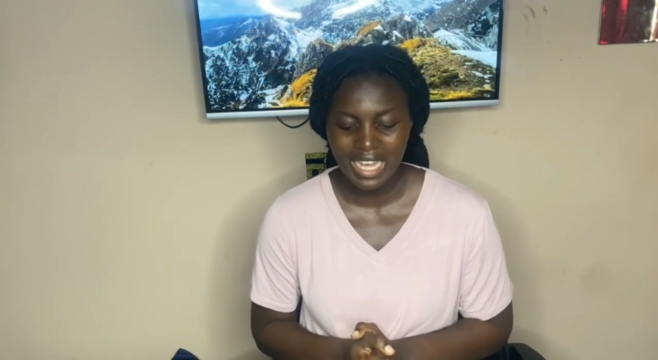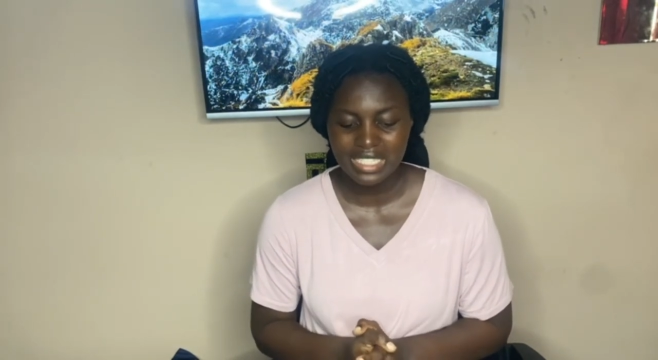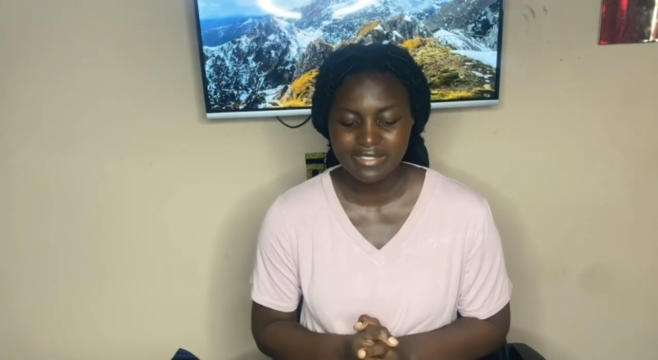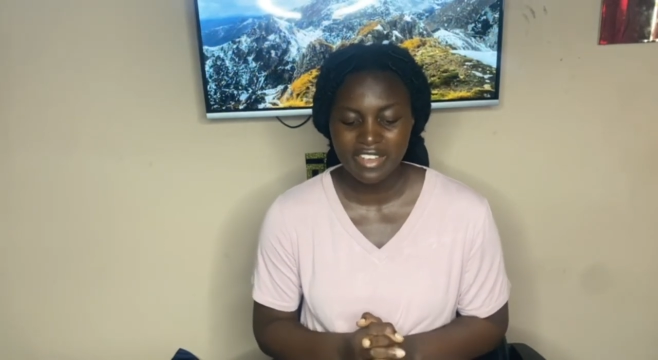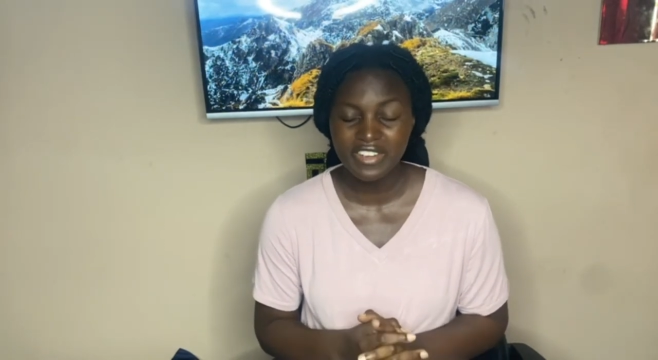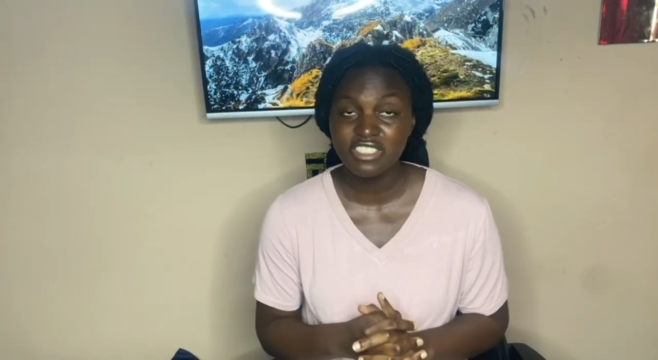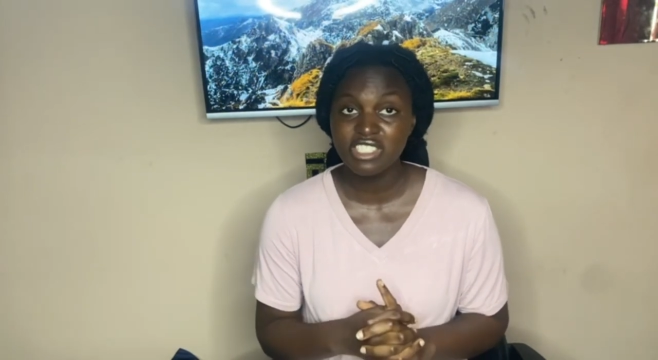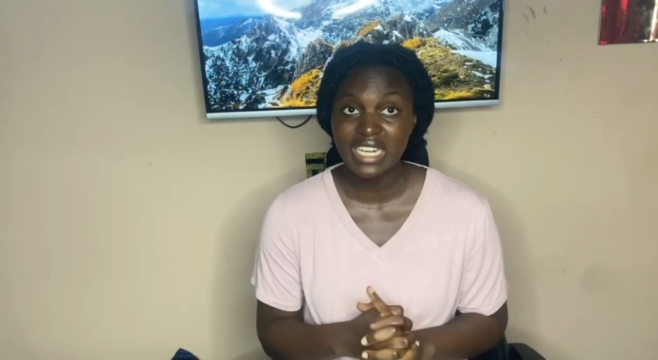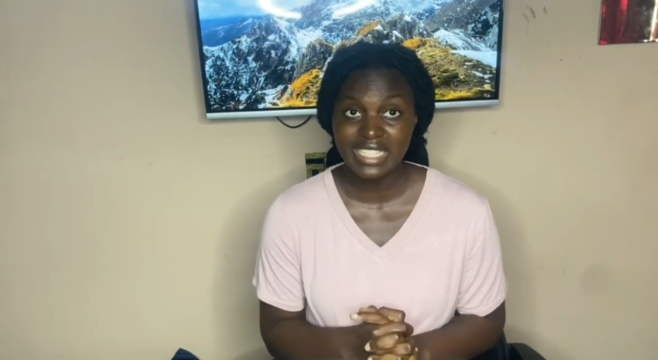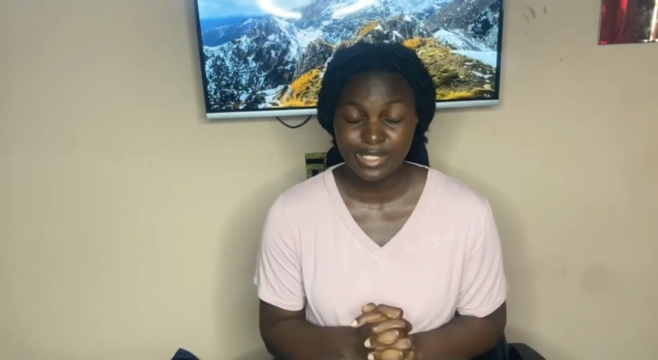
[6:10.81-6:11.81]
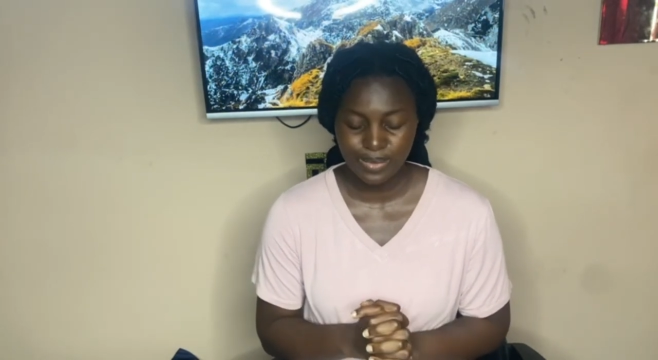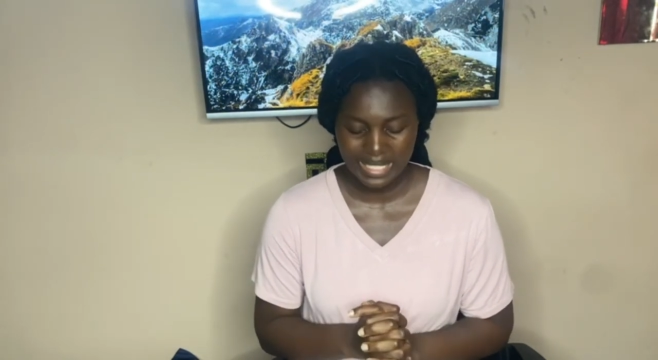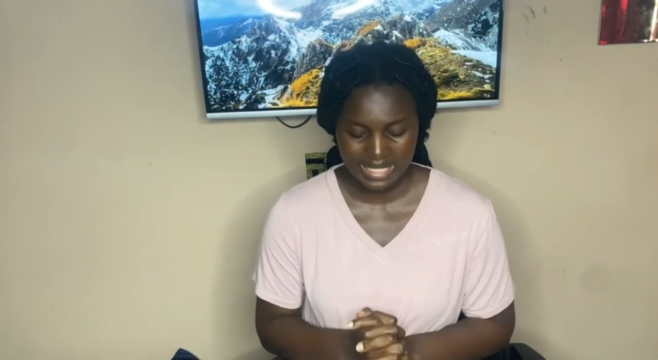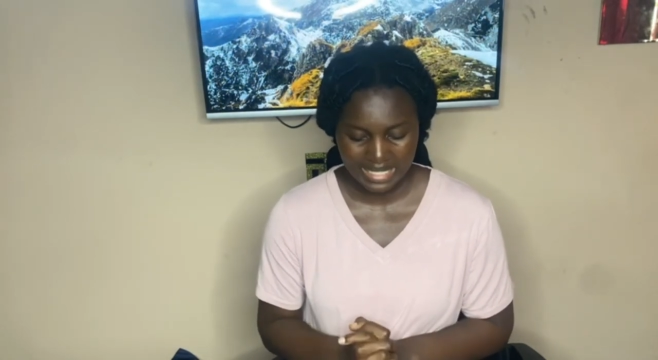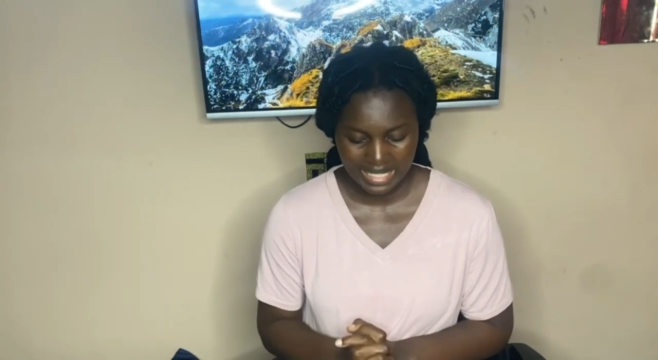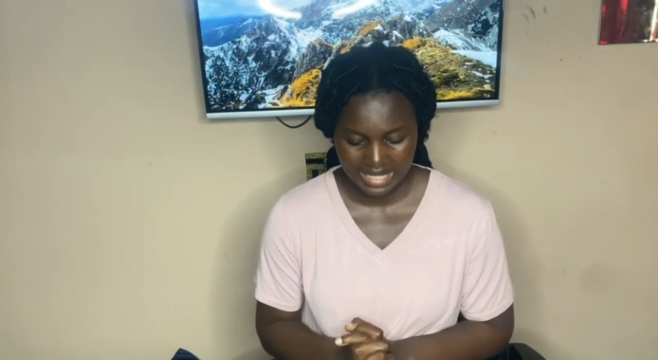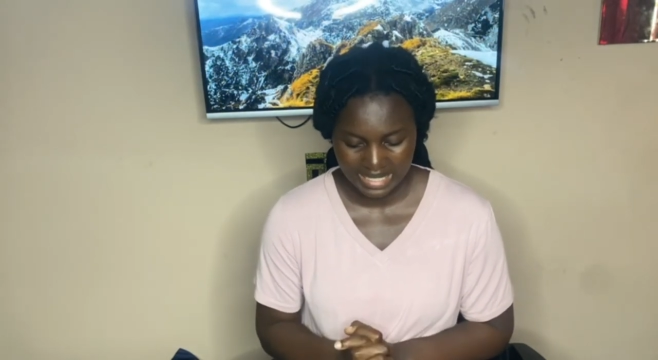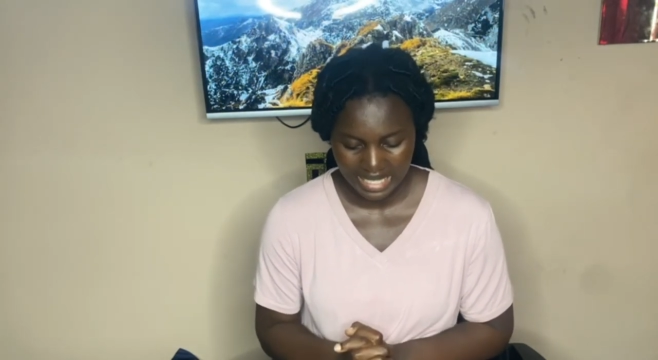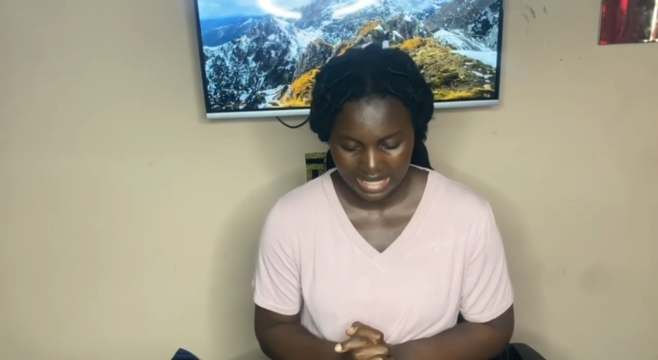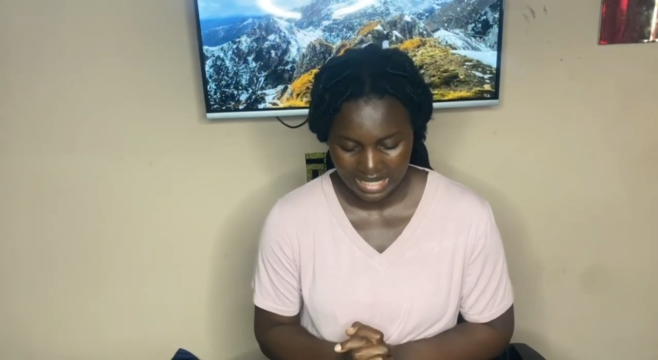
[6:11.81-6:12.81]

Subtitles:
Act 591 states that